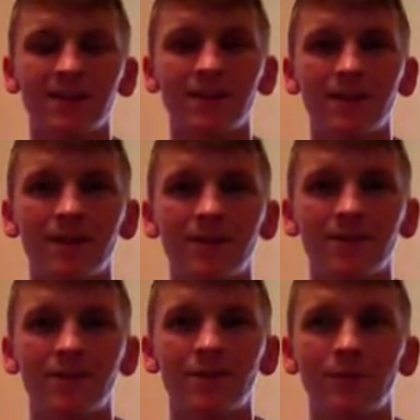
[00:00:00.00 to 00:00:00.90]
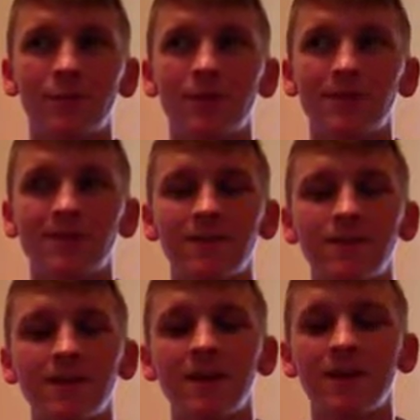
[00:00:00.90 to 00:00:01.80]
think I'm actually undercutting this a little
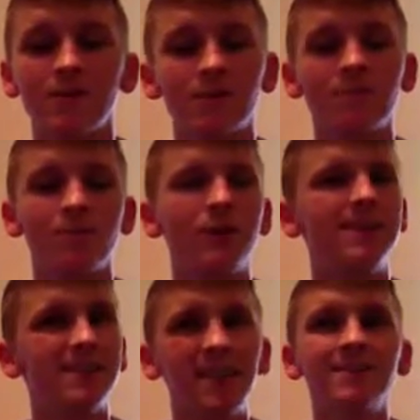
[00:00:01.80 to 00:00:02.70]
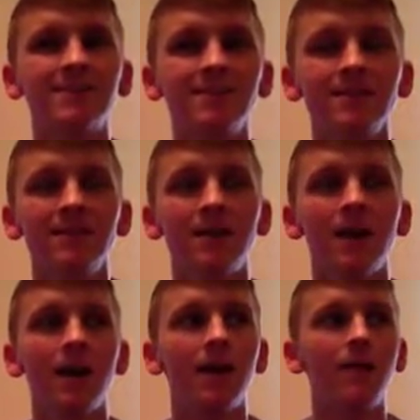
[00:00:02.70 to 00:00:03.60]
bit. This is pretty decent.
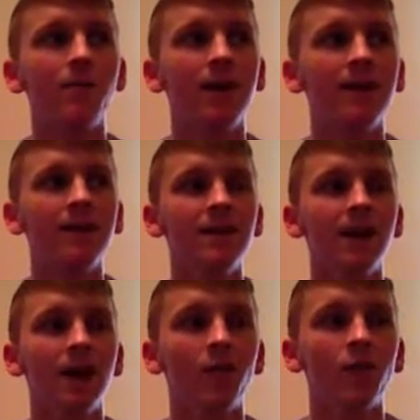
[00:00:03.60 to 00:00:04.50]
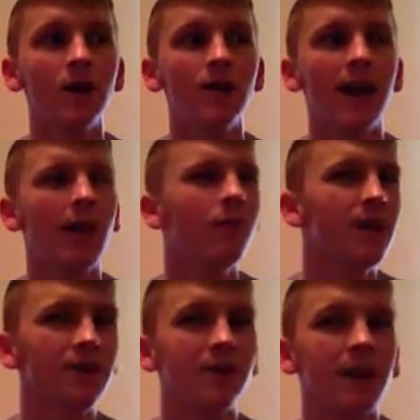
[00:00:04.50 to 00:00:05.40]
I think Bayley really
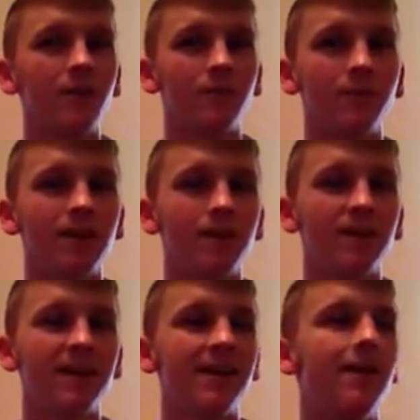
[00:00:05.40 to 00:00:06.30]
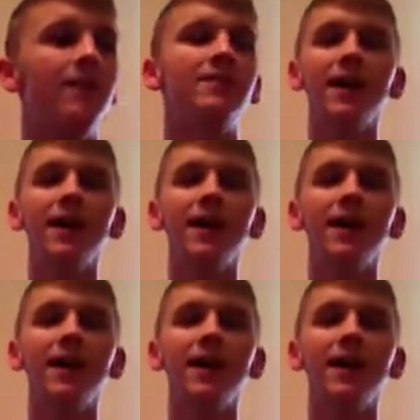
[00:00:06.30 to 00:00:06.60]
elevated Dana a bit here. And